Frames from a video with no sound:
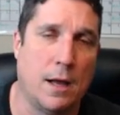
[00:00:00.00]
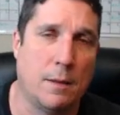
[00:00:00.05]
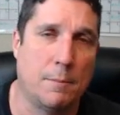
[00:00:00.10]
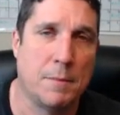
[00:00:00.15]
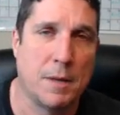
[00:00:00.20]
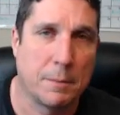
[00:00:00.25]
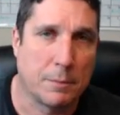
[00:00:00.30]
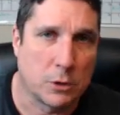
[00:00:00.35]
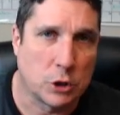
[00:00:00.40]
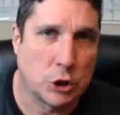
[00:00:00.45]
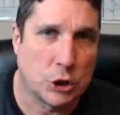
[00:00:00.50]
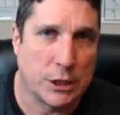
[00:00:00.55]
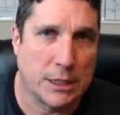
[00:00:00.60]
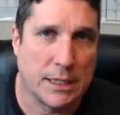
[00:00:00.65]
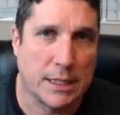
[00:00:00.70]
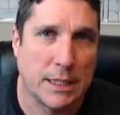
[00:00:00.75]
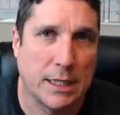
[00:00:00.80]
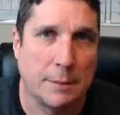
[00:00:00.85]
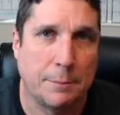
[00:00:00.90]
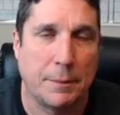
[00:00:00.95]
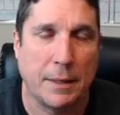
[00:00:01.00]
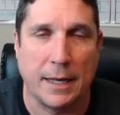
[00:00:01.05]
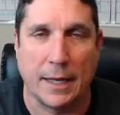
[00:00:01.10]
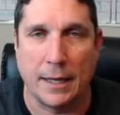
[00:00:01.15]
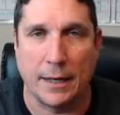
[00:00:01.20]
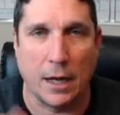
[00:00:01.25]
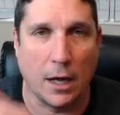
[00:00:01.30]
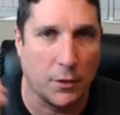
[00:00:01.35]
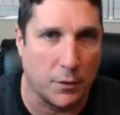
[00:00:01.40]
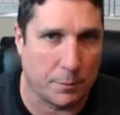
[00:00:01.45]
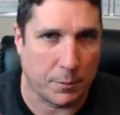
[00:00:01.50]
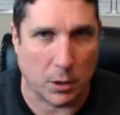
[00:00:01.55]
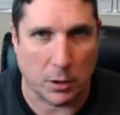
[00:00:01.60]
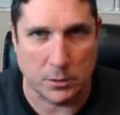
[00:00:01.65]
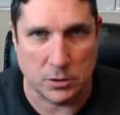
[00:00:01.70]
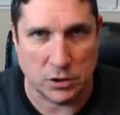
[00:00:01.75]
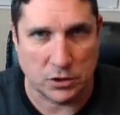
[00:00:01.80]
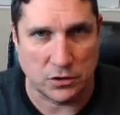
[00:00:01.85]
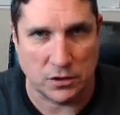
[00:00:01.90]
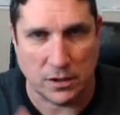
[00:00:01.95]
membership and other
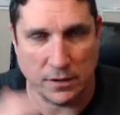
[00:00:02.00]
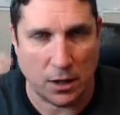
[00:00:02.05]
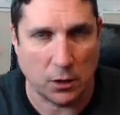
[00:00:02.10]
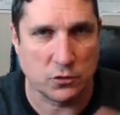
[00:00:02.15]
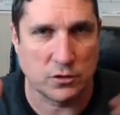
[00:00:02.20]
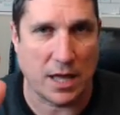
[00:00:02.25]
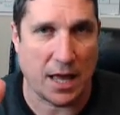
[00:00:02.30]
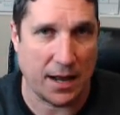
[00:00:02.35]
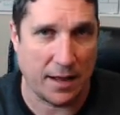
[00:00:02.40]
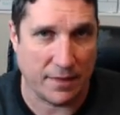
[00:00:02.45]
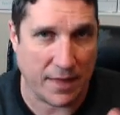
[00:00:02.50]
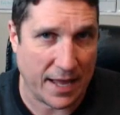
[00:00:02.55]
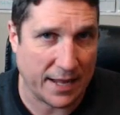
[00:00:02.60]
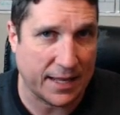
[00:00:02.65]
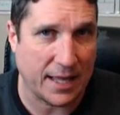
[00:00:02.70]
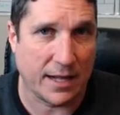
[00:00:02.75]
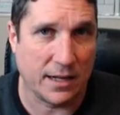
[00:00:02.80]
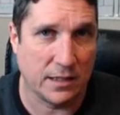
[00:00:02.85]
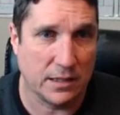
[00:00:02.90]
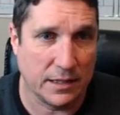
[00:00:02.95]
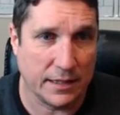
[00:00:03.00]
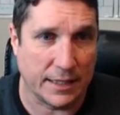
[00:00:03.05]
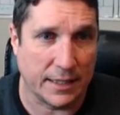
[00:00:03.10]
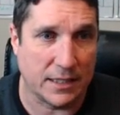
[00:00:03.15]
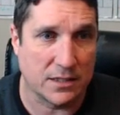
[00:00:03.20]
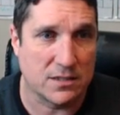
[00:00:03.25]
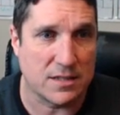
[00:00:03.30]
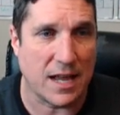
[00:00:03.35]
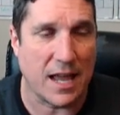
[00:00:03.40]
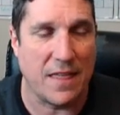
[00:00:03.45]
purchases, that kind of list,